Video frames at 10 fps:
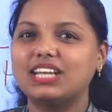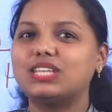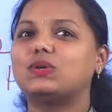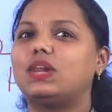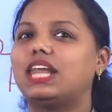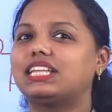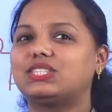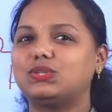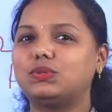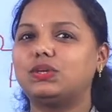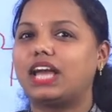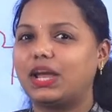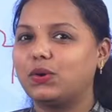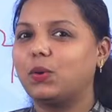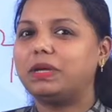So let's do that. I
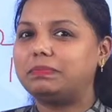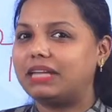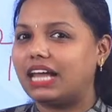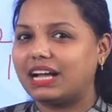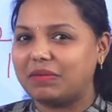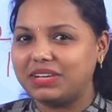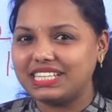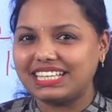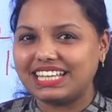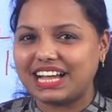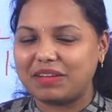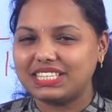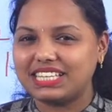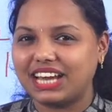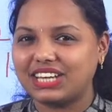hope people are commenting in the comment
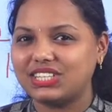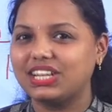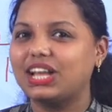section.